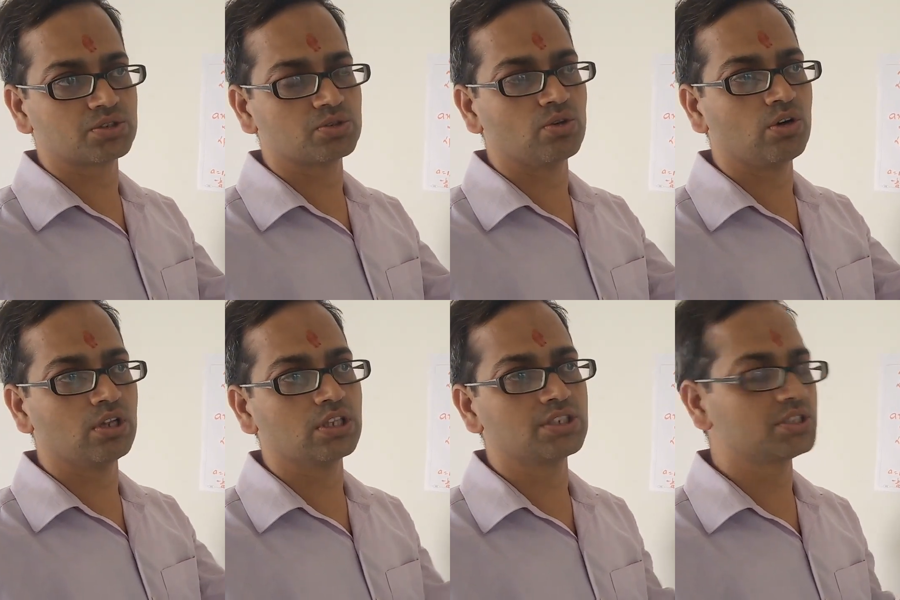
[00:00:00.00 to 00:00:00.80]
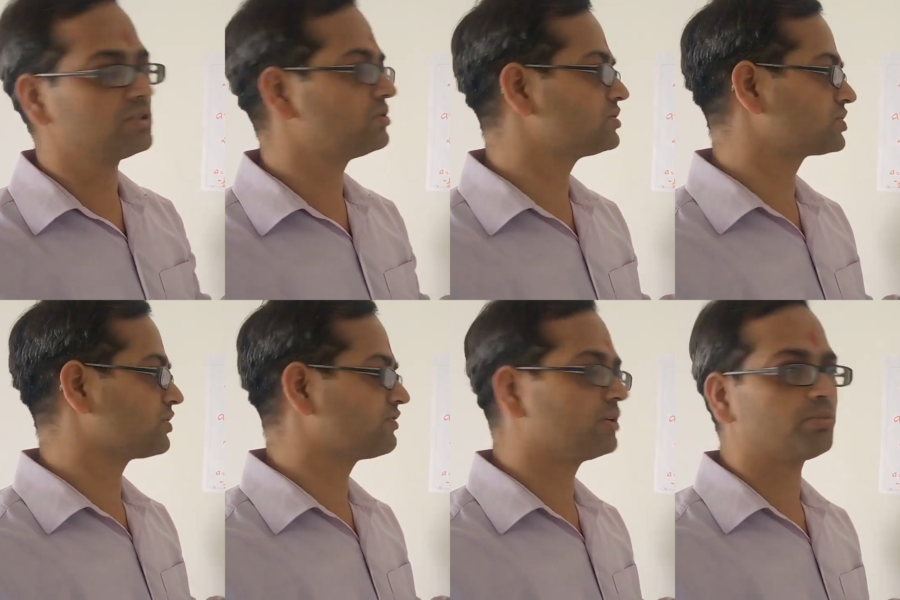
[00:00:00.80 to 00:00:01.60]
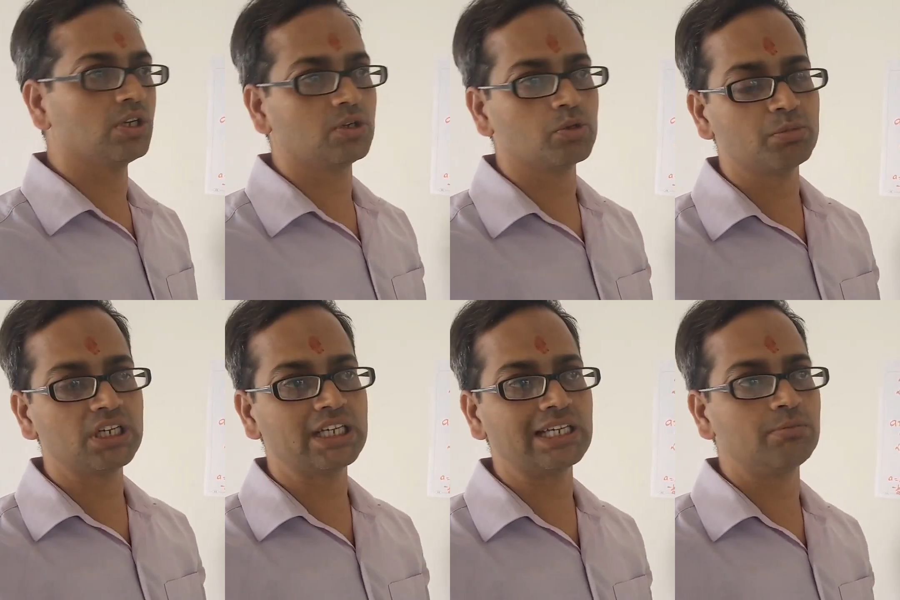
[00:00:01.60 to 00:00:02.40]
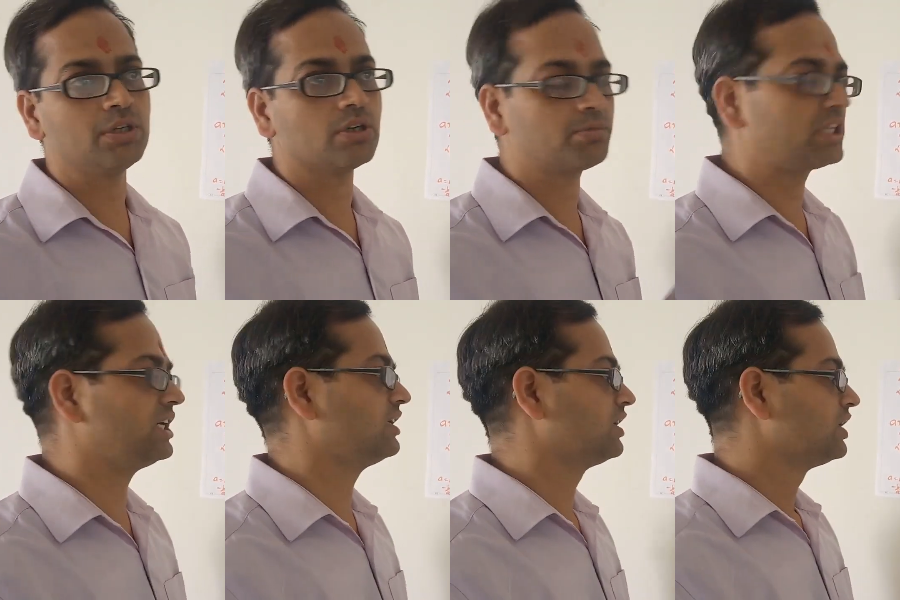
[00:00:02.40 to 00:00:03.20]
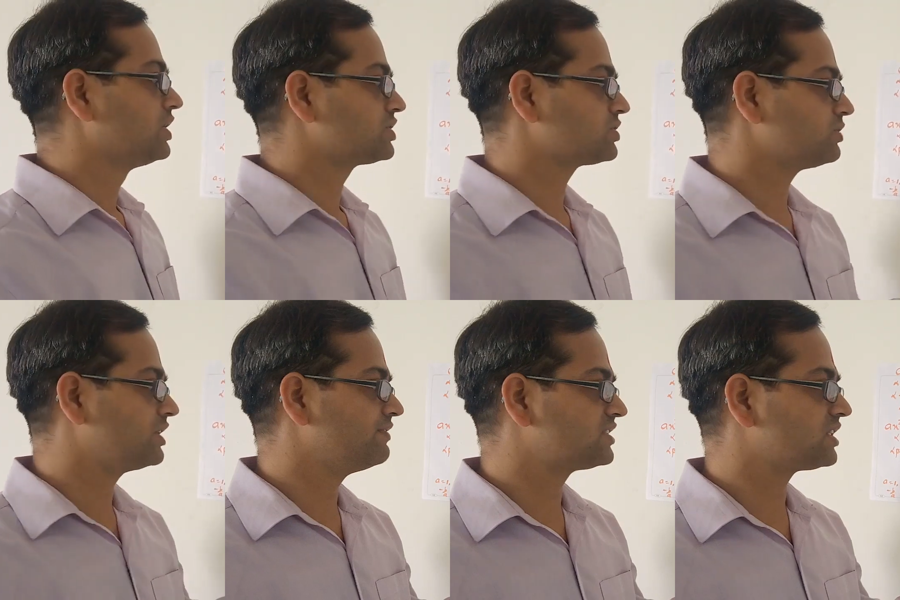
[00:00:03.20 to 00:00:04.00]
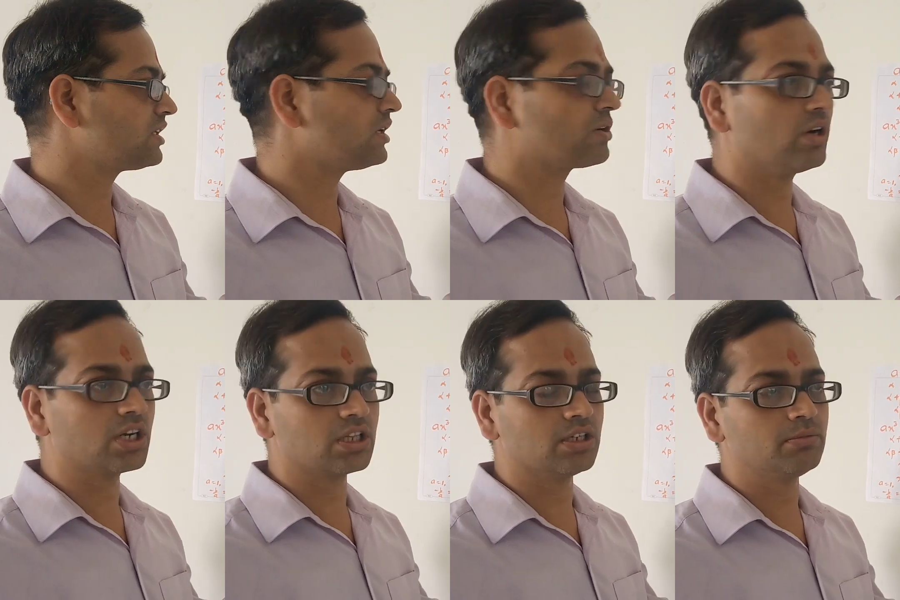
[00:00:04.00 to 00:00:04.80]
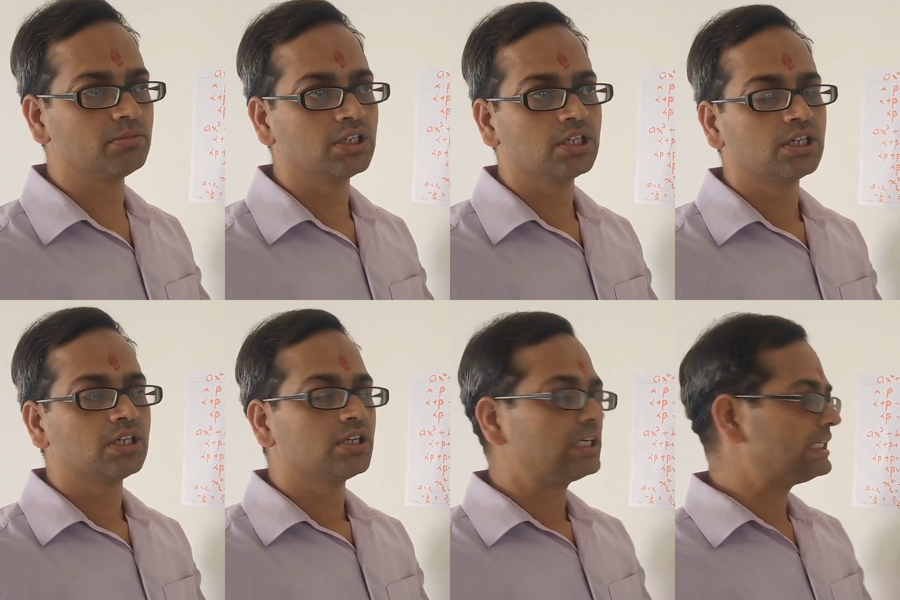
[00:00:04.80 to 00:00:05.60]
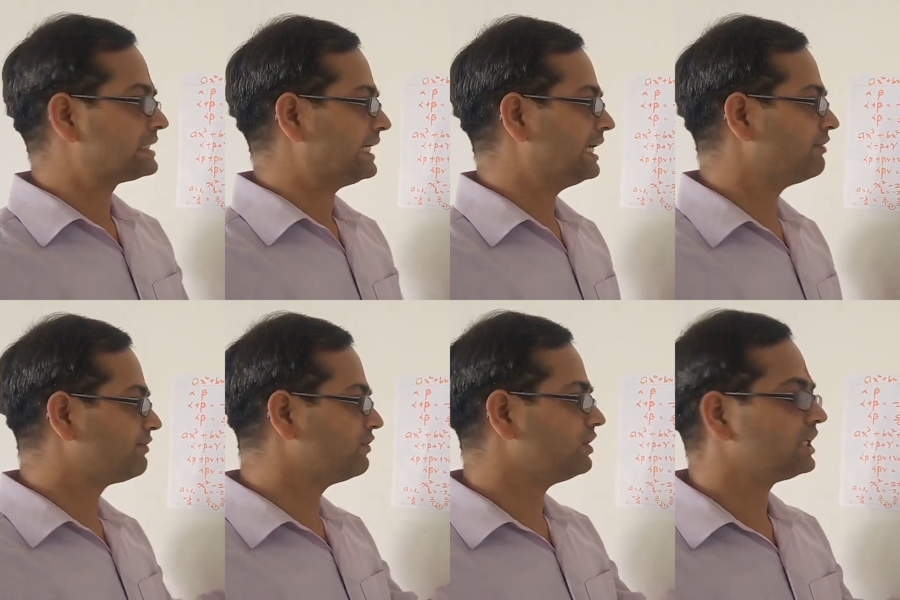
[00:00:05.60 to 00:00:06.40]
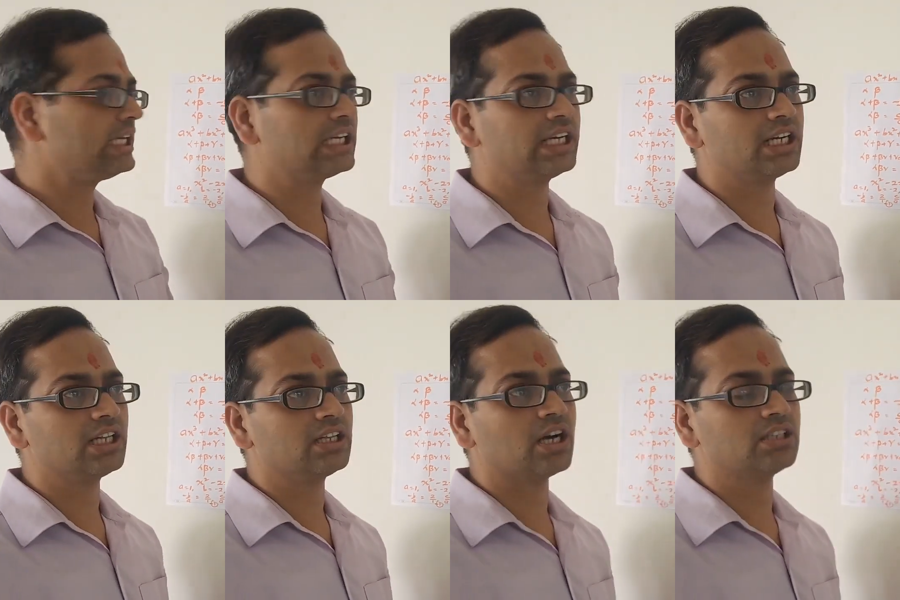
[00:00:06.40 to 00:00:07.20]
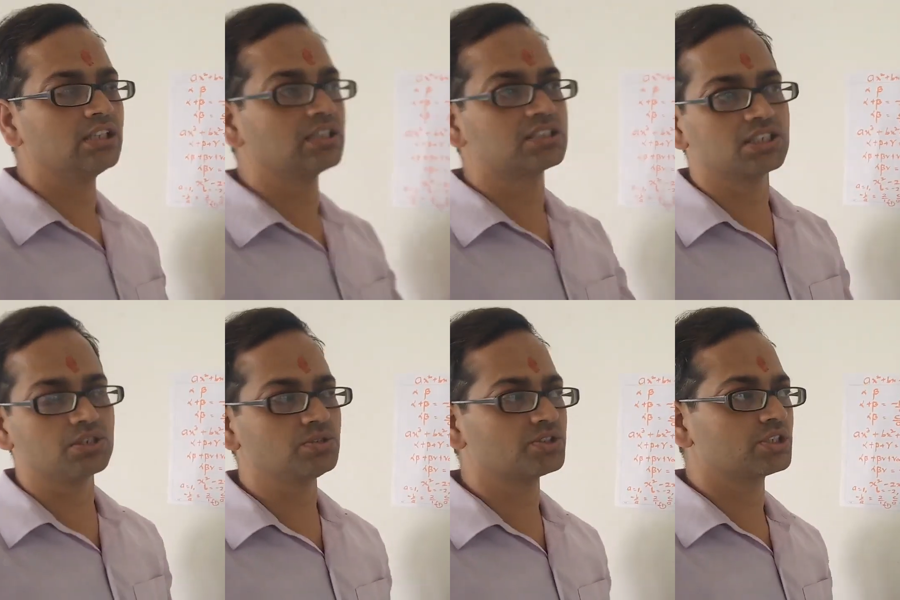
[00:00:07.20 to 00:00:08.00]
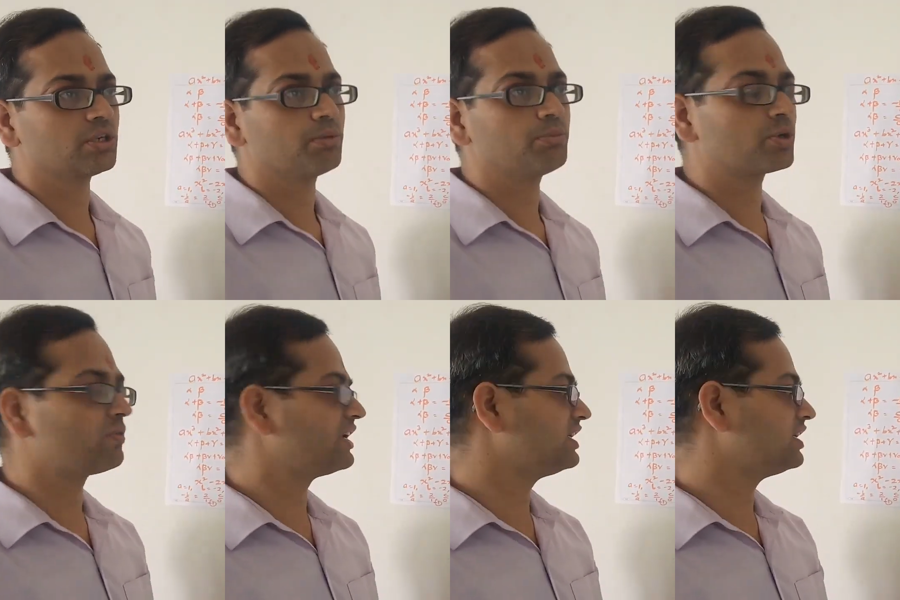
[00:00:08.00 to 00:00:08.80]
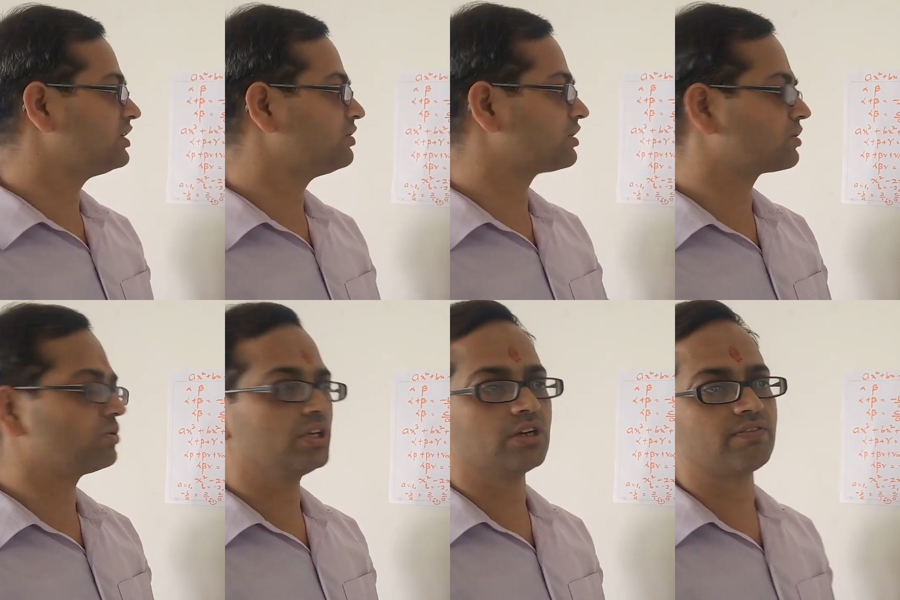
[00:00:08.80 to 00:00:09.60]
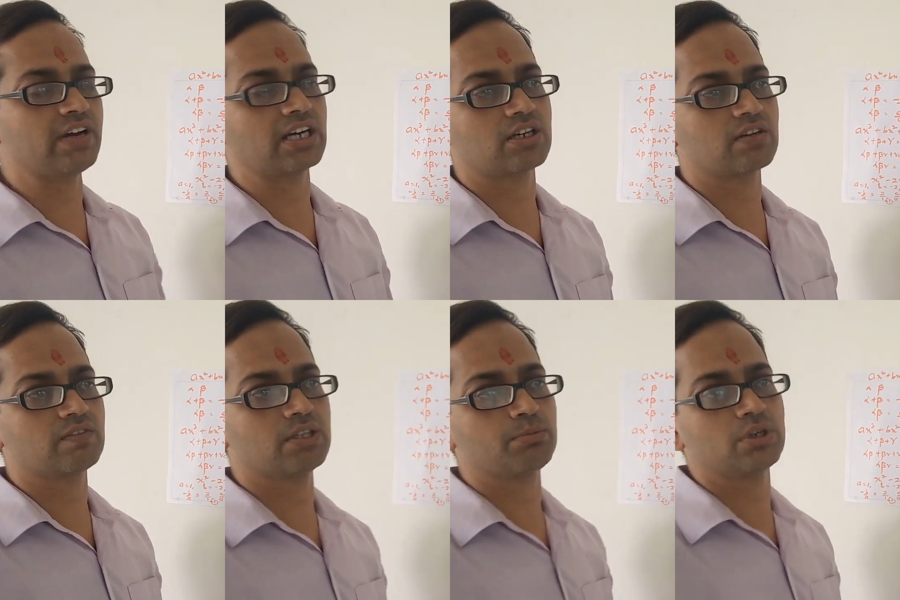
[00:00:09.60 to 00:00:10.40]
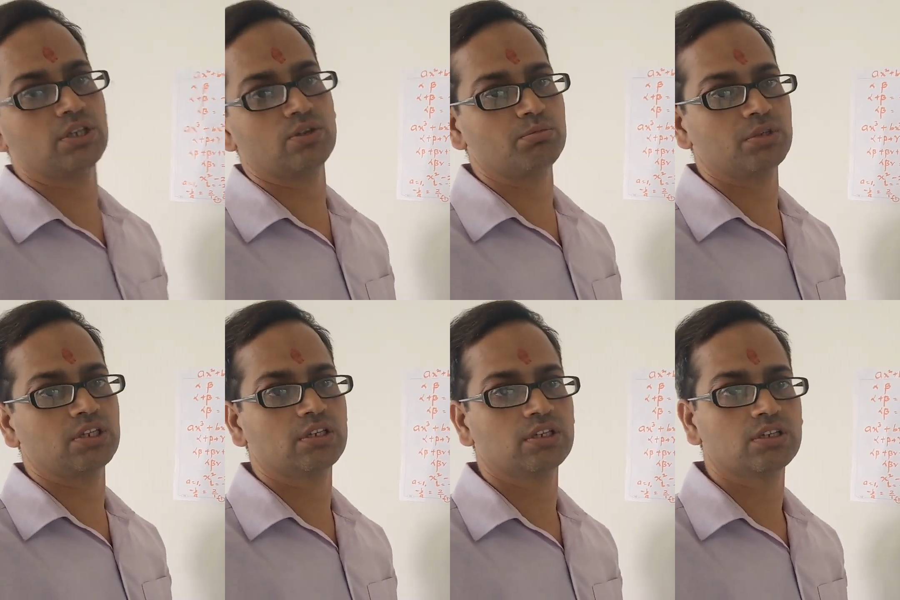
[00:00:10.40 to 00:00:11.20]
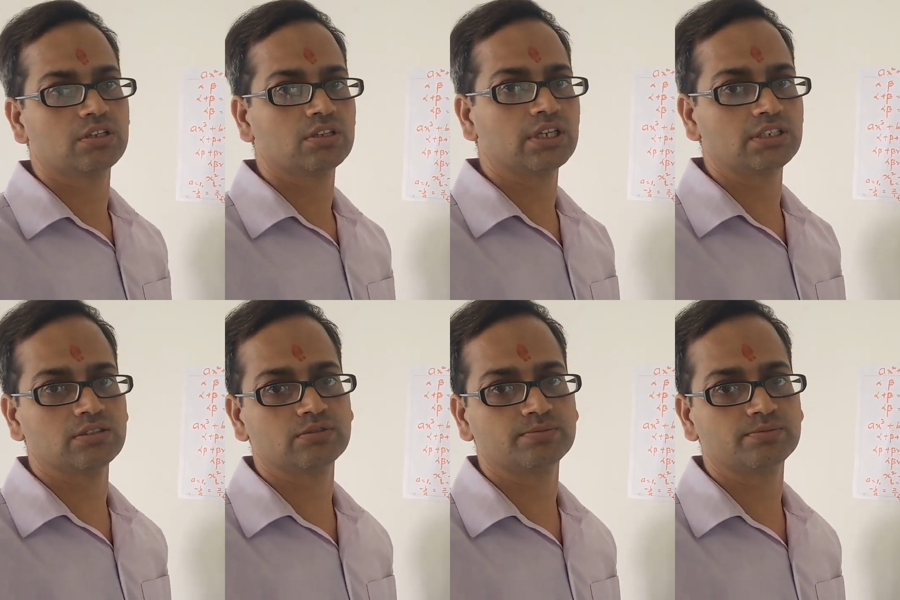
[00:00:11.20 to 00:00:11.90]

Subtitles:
So all the zeros of the polynomial can be obtained. So division algorithm is helpful in getting the other zeros, provided you are knowing a factor of the polynomial. Thank you.